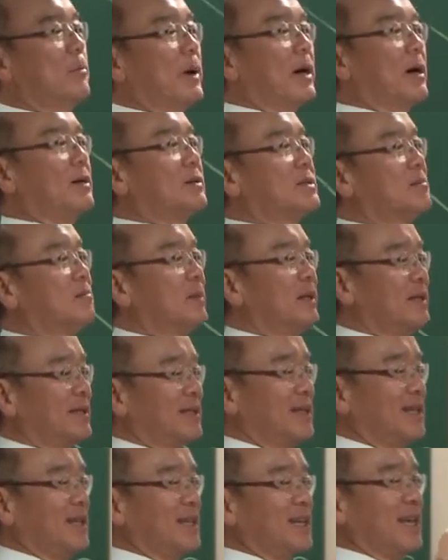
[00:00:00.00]
bars
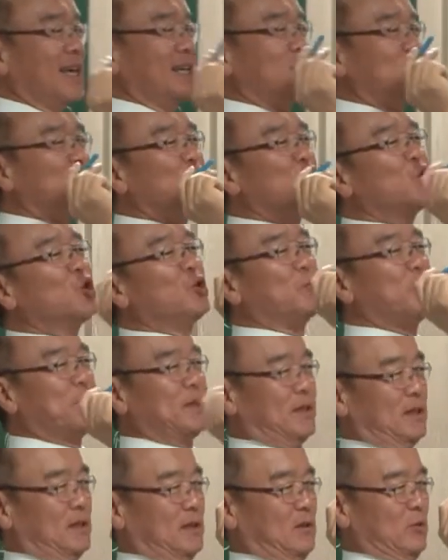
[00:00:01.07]
mean should
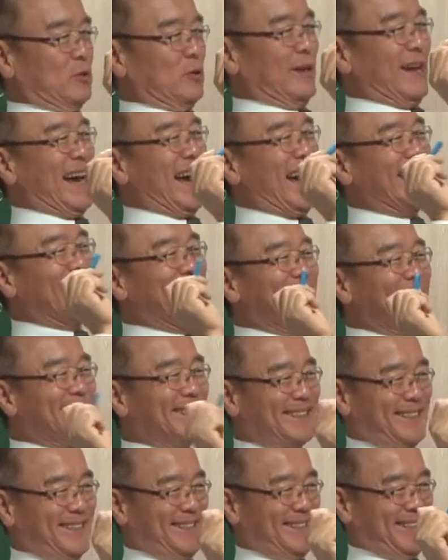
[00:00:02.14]
be. We call
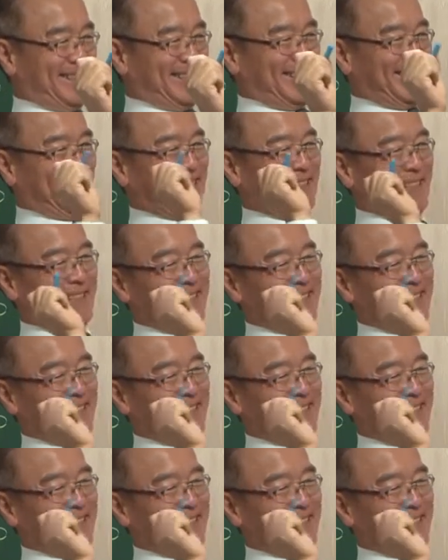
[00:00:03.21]
identity.